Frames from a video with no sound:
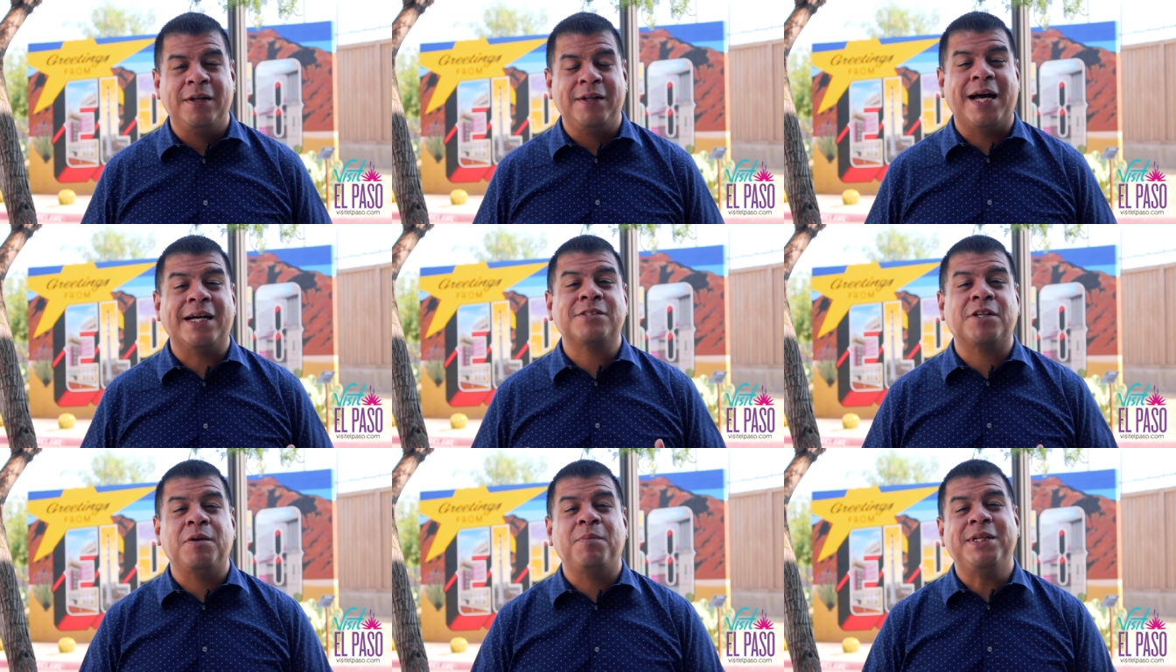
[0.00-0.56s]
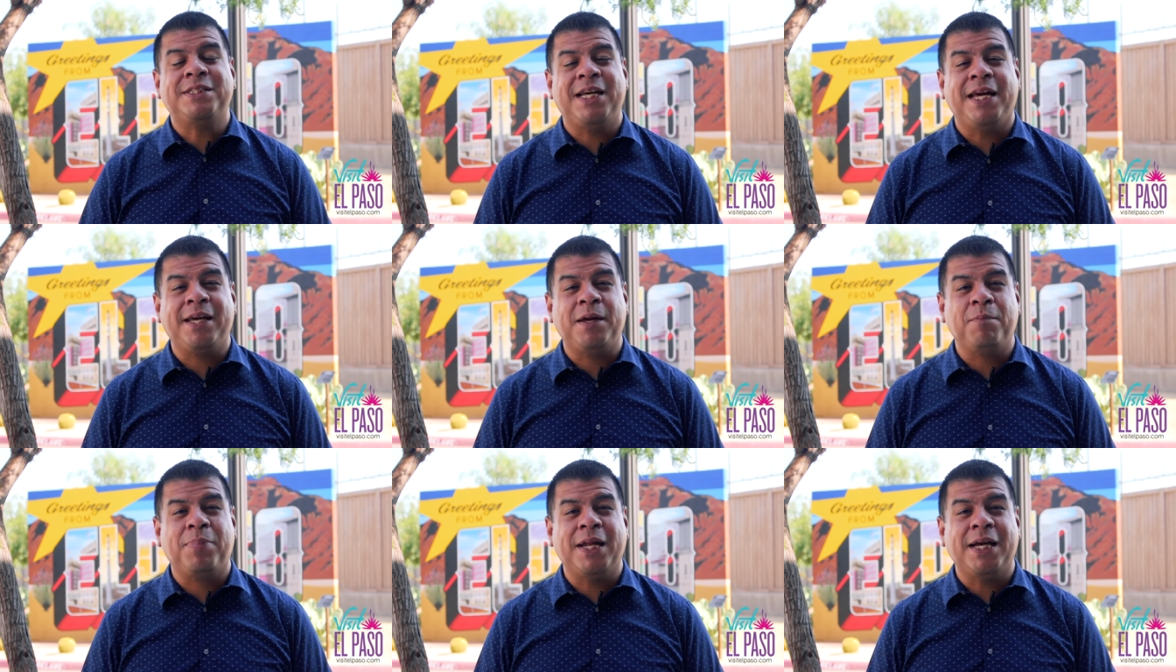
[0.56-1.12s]
That's gonna be
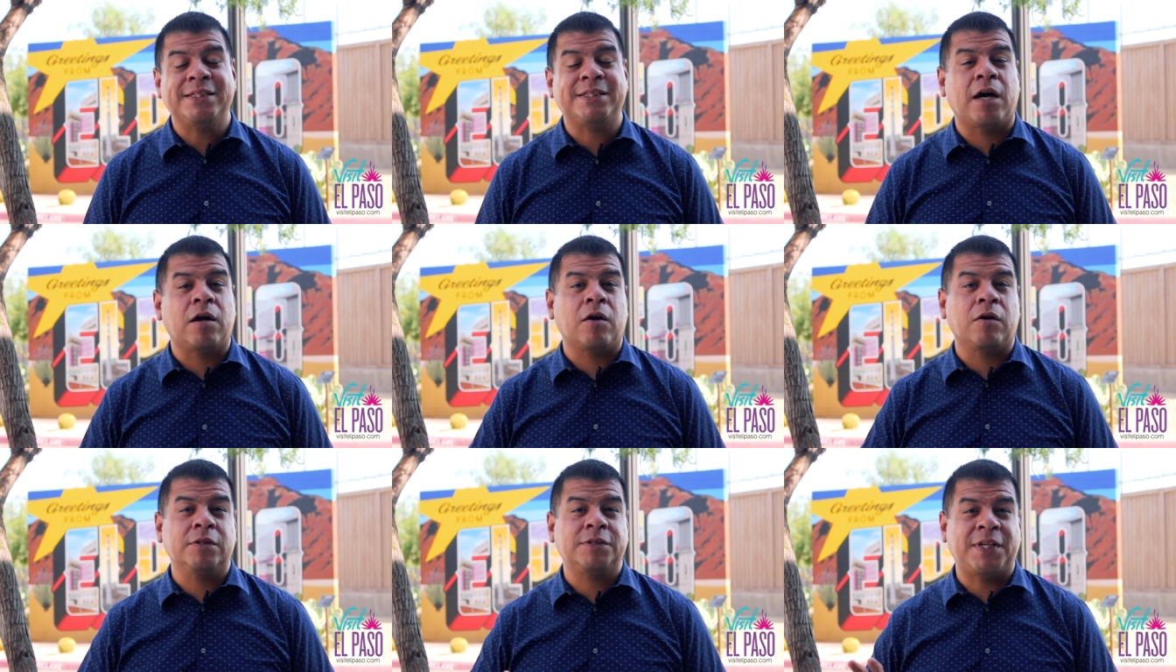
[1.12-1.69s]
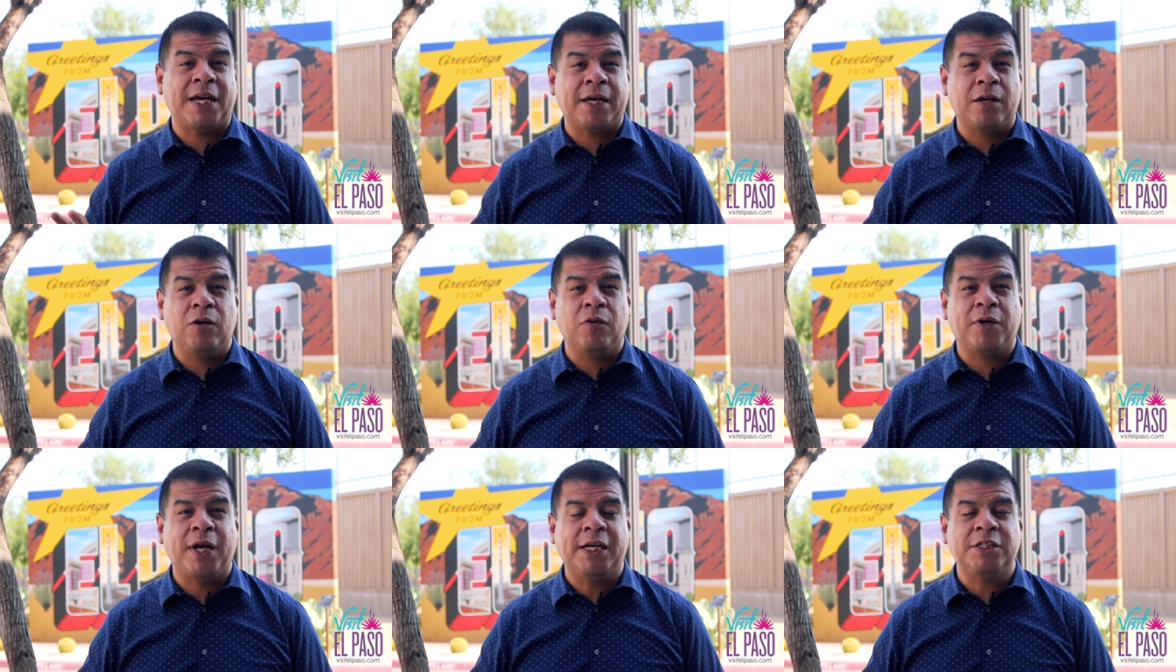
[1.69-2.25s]
taking place at our second
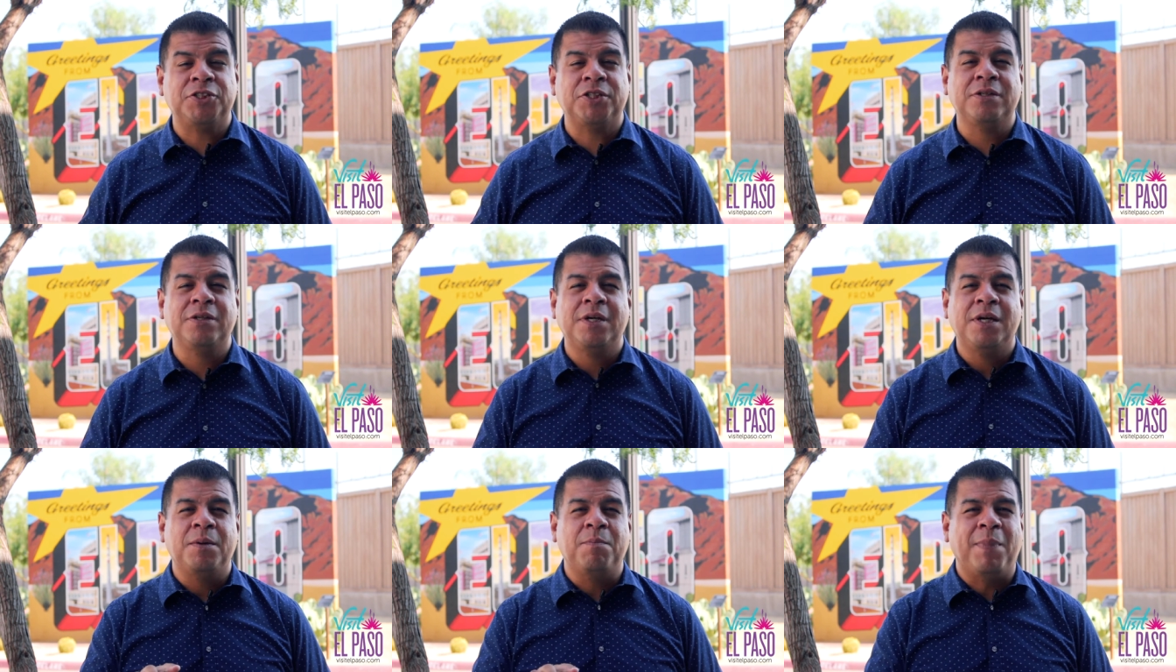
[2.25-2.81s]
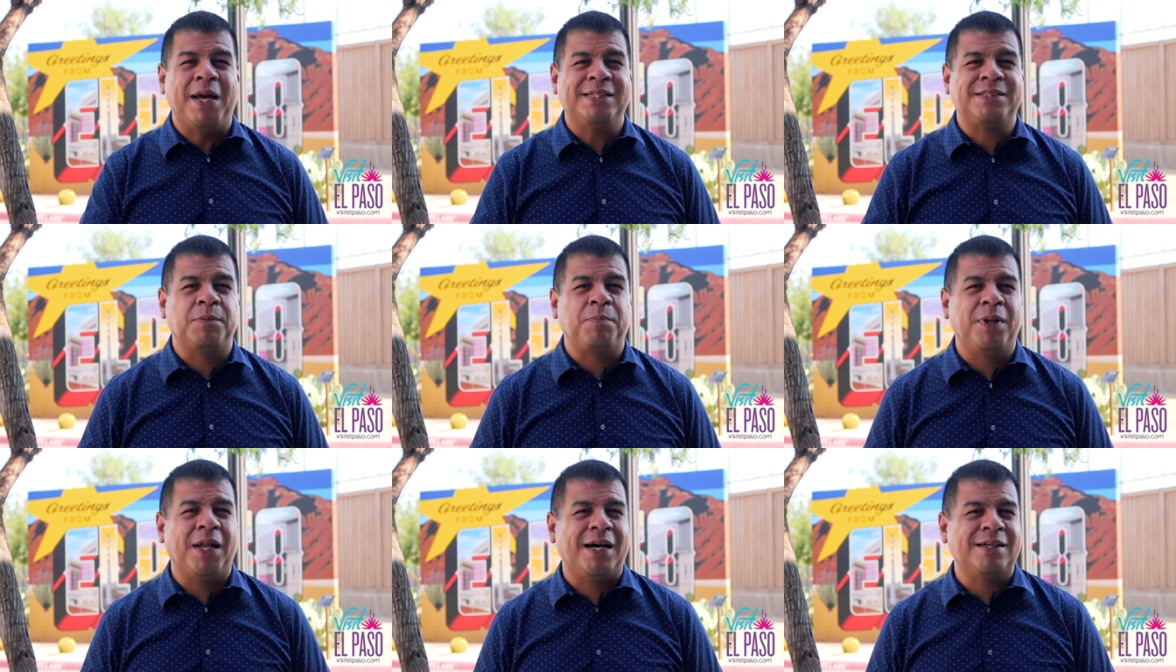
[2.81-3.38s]
location,
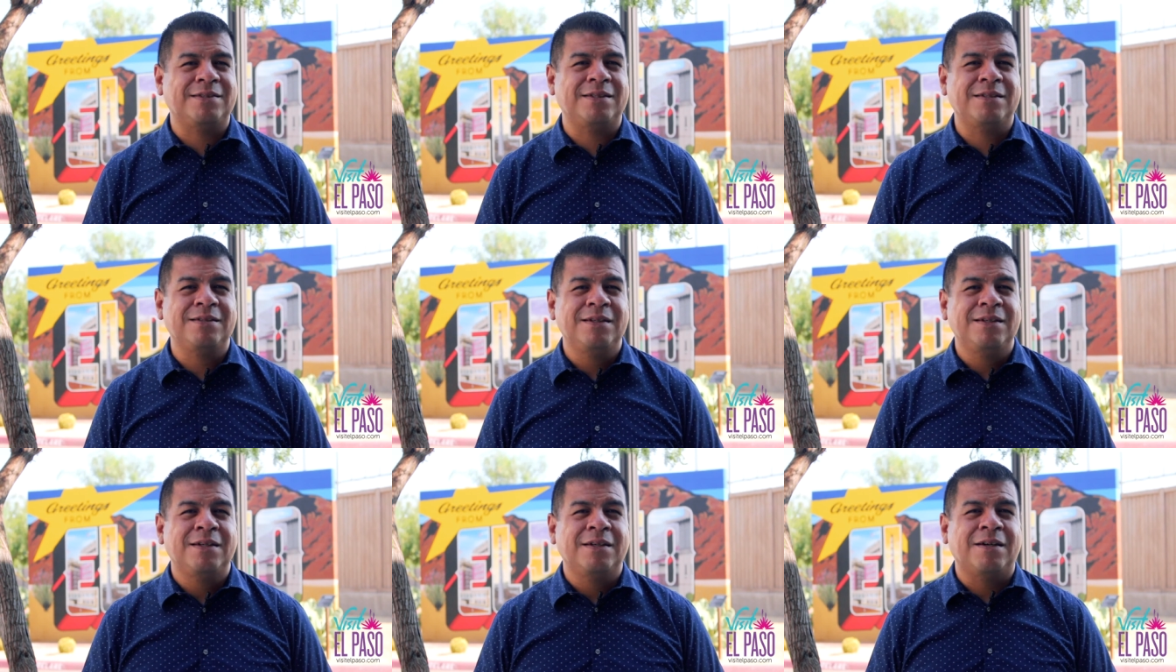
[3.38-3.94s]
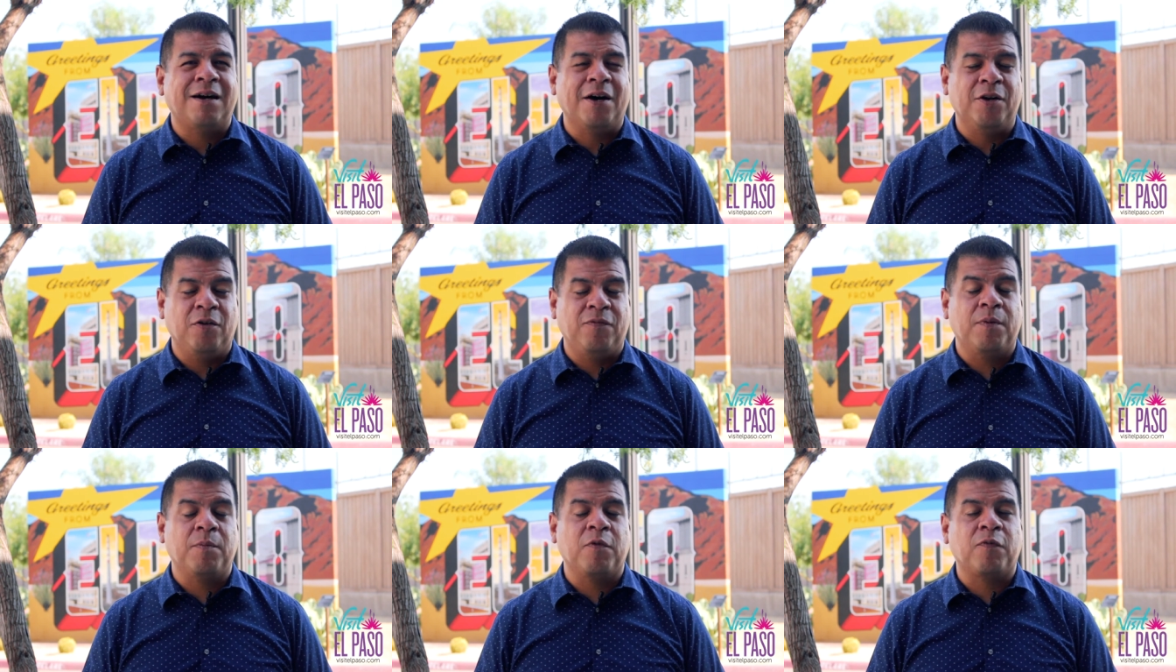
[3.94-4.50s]
Mesa Plaza on
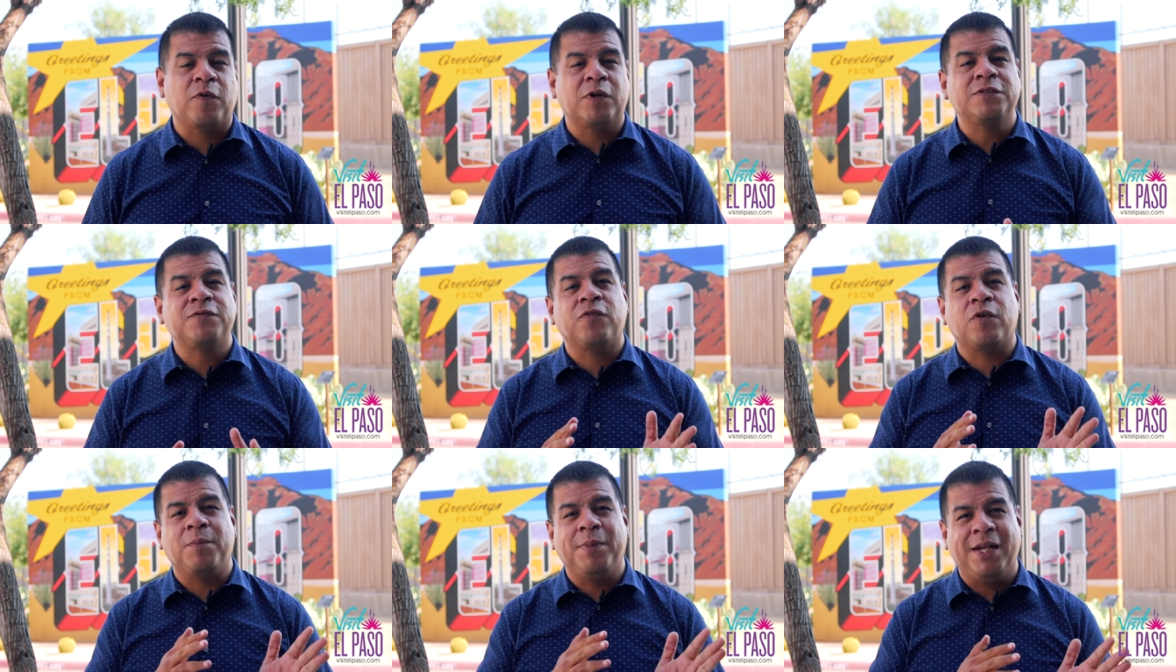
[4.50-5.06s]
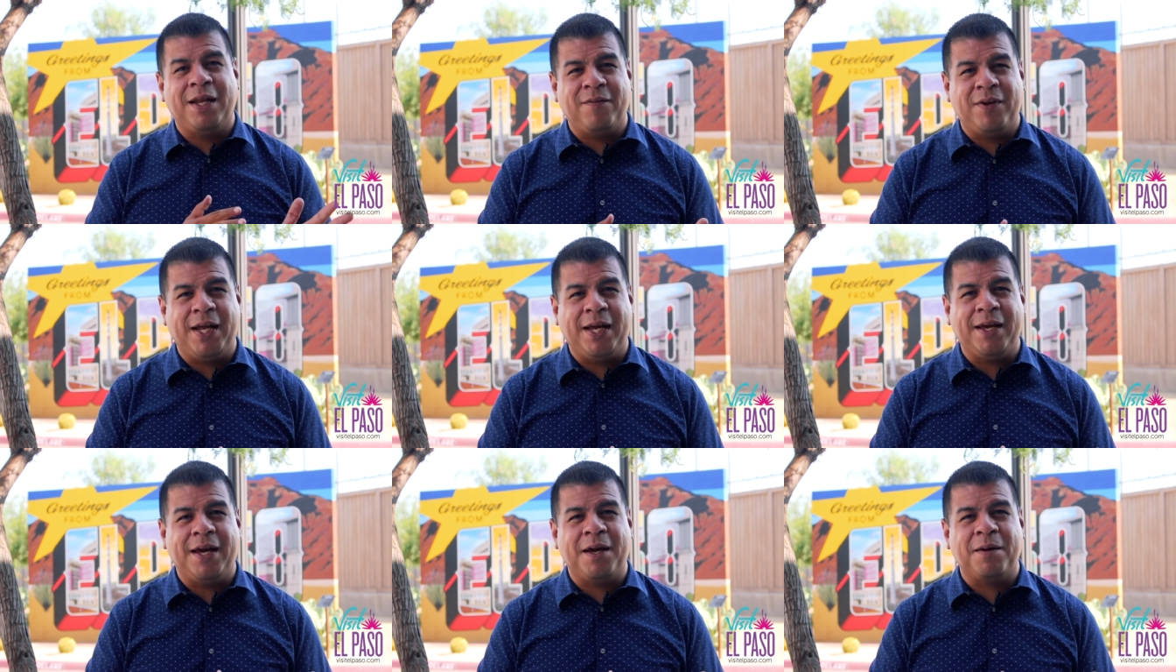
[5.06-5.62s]
November 1st from 11
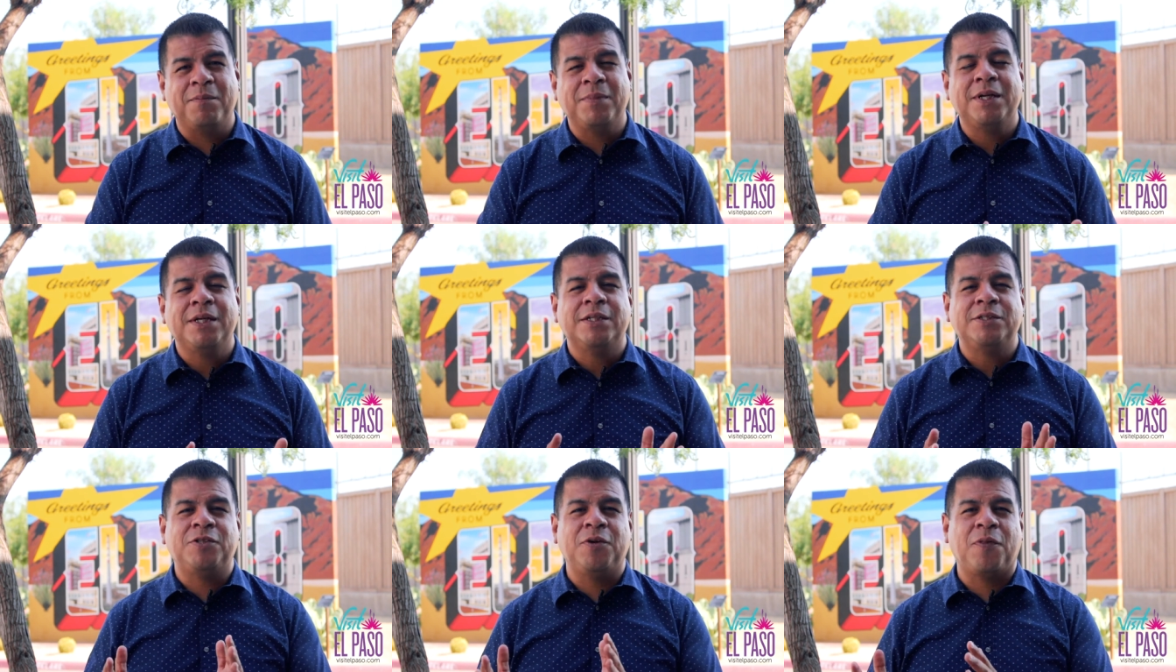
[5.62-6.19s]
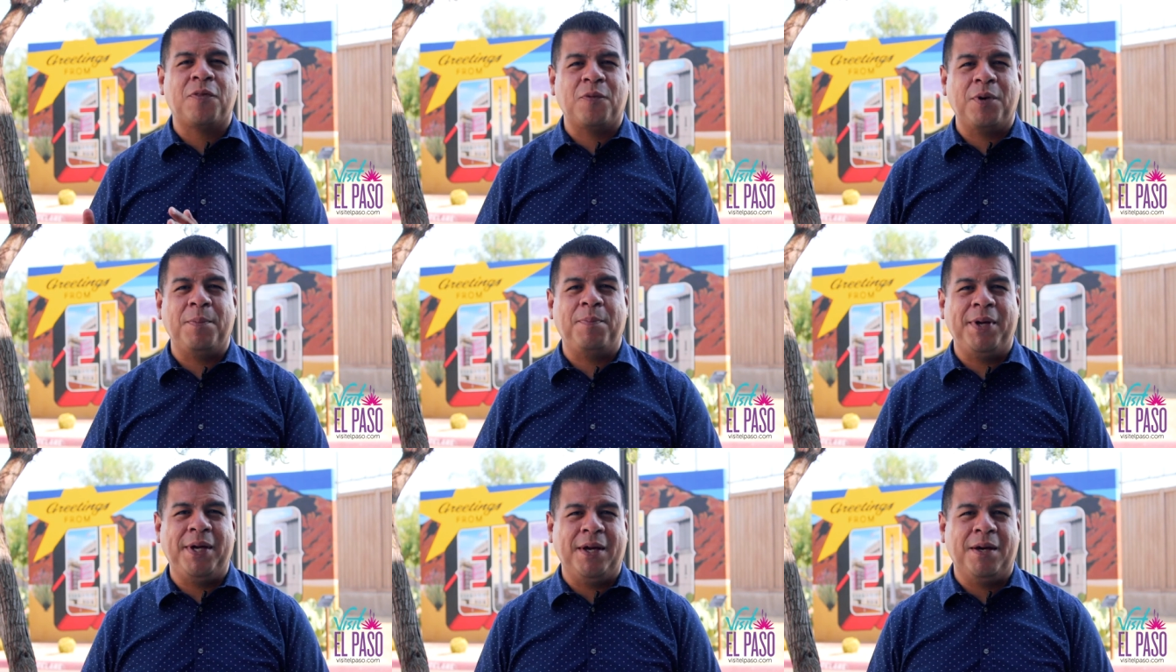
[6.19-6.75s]
a.m to
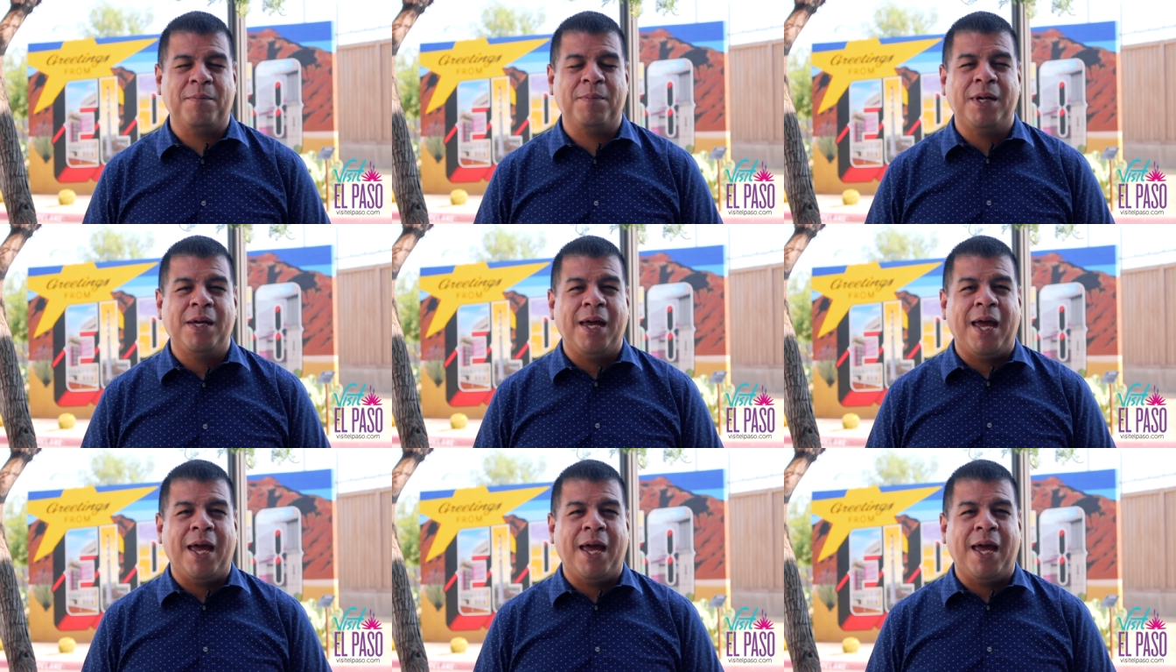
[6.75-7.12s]
3 p.m.